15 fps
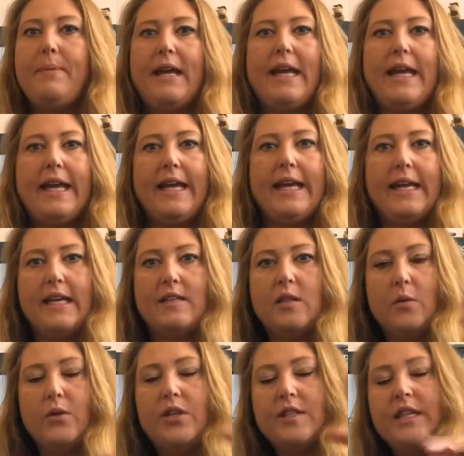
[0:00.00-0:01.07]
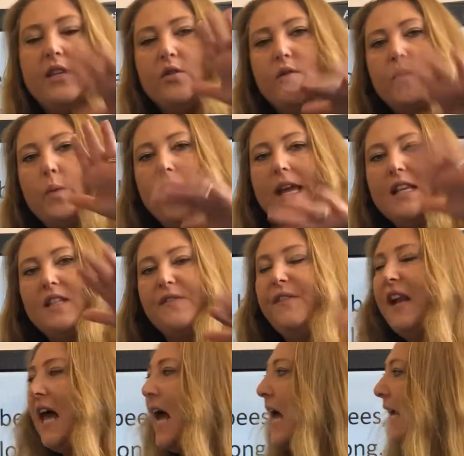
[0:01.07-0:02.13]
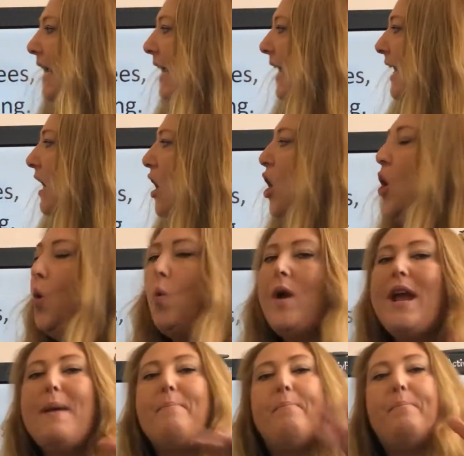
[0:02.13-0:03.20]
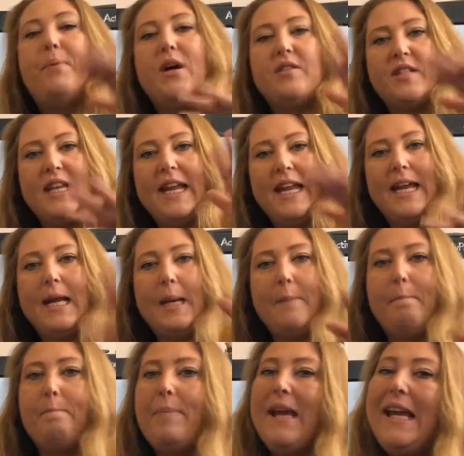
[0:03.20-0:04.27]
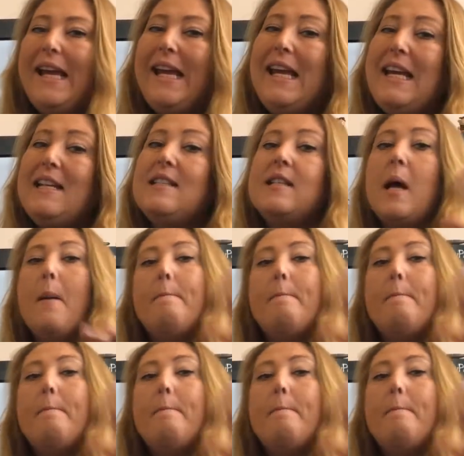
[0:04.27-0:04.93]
bees. I want to see those wings flying. We're buzzing bees,